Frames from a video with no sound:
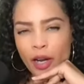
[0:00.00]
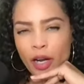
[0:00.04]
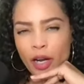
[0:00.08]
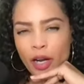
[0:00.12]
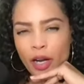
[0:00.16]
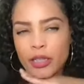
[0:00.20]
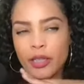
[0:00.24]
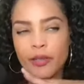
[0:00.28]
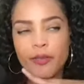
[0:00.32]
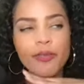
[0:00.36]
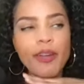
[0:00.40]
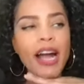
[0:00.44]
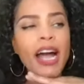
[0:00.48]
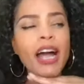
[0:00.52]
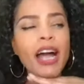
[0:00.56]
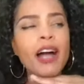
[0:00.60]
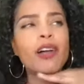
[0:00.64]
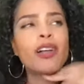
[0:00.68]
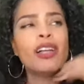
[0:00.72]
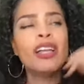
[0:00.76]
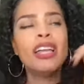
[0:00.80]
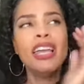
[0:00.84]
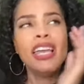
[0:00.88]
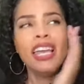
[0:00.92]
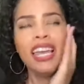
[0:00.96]
They're vile.
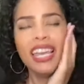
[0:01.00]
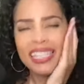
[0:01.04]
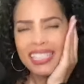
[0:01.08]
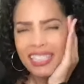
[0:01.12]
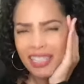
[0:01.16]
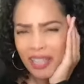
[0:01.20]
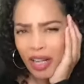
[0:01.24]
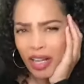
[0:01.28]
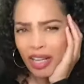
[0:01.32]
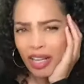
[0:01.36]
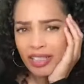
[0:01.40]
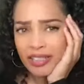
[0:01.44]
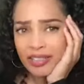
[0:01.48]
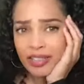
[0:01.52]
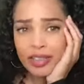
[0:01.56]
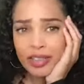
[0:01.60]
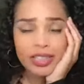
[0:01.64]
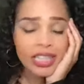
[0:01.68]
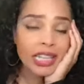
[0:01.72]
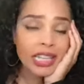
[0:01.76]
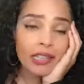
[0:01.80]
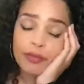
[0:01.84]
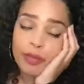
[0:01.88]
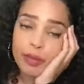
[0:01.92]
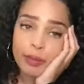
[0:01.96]
And it also,
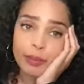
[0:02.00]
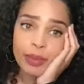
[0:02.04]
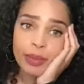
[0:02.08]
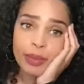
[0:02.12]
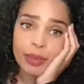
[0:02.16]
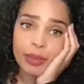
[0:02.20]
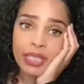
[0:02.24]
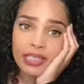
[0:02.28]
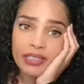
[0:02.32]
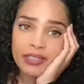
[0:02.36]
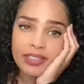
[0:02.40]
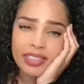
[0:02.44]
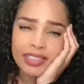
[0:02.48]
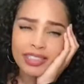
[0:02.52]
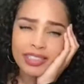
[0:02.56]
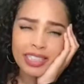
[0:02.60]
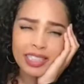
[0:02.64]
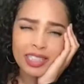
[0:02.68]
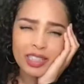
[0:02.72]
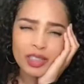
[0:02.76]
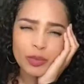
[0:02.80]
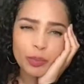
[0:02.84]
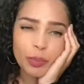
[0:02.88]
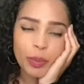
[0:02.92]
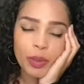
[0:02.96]
like, for me, just
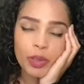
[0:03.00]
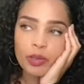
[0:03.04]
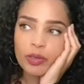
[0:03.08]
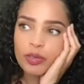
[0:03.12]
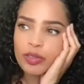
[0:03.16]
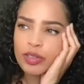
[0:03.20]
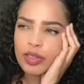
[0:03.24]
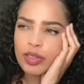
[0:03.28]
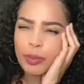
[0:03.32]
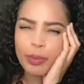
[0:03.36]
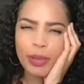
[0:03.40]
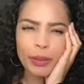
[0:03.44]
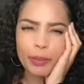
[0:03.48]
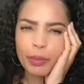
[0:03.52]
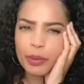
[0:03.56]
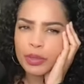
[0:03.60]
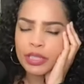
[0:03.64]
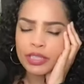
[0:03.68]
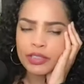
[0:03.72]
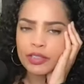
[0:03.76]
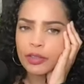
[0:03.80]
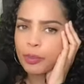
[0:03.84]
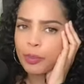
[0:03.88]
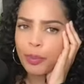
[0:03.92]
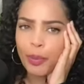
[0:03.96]
exposed the people that
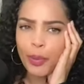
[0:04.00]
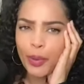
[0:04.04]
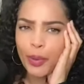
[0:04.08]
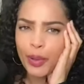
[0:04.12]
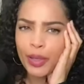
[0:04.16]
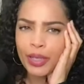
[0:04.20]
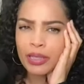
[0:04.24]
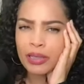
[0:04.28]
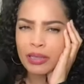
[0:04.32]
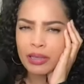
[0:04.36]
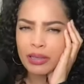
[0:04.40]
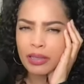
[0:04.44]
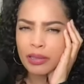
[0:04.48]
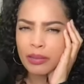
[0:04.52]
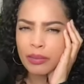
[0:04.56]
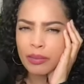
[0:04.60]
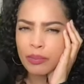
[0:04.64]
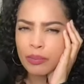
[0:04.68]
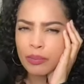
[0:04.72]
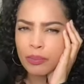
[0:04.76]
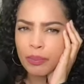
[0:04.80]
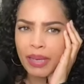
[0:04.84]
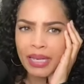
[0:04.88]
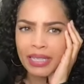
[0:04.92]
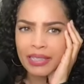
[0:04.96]
support the
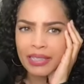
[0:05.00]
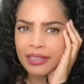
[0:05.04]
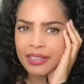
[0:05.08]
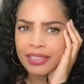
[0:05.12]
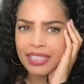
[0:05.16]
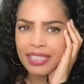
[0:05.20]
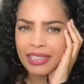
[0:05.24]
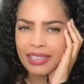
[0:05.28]
monarchy.